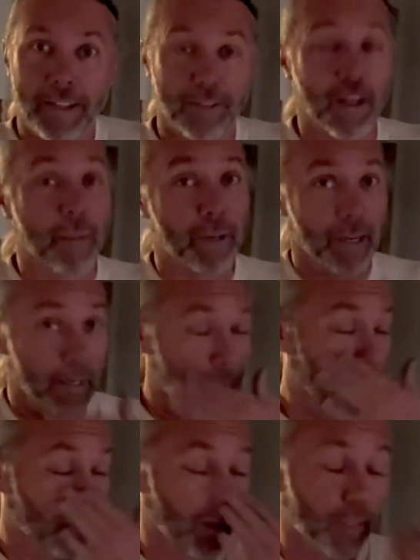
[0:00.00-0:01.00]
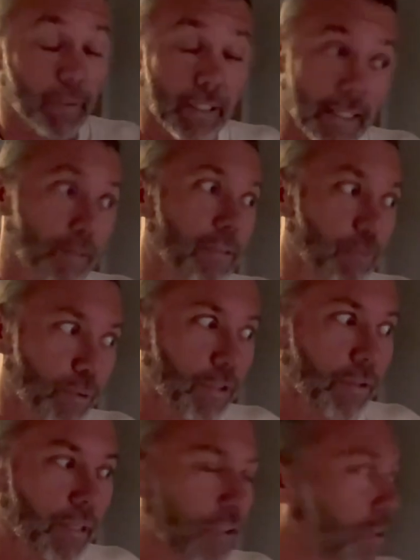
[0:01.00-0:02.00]
I mean, I know it was because I was
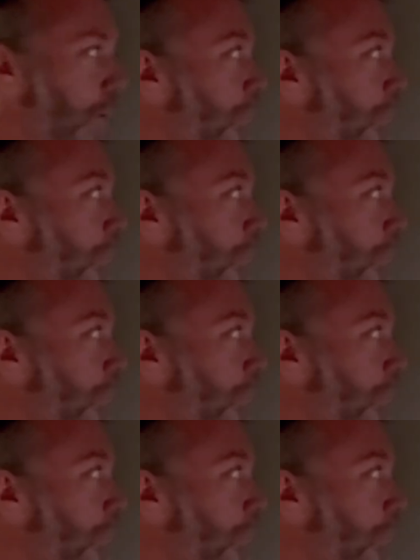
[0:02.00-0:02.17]
doing it yesterday.